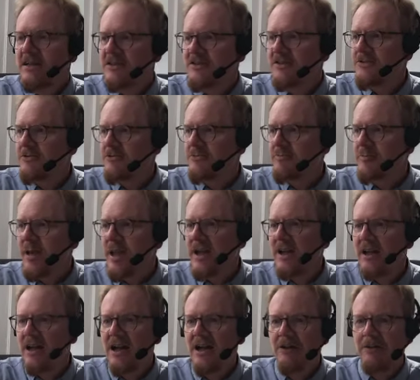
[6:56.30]
to
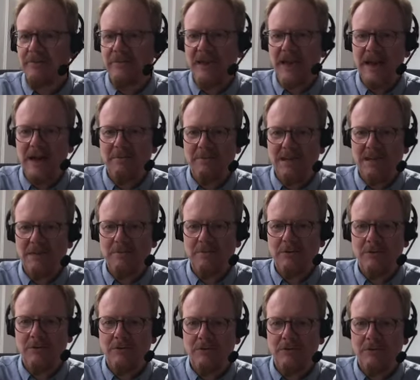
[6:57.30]
pick out the happy
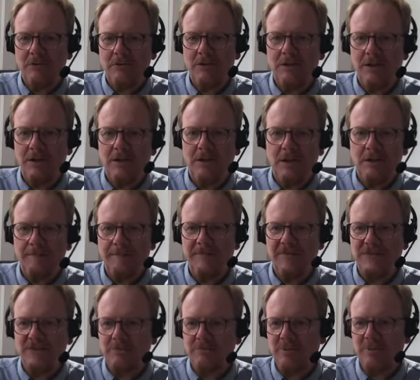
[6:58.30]
hippo
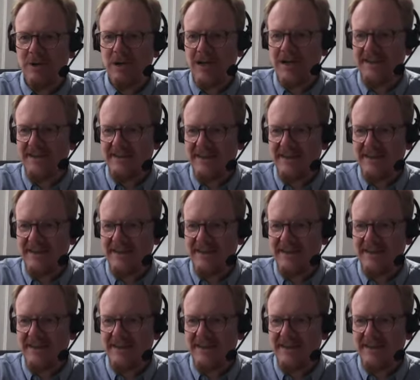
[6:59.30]
surprise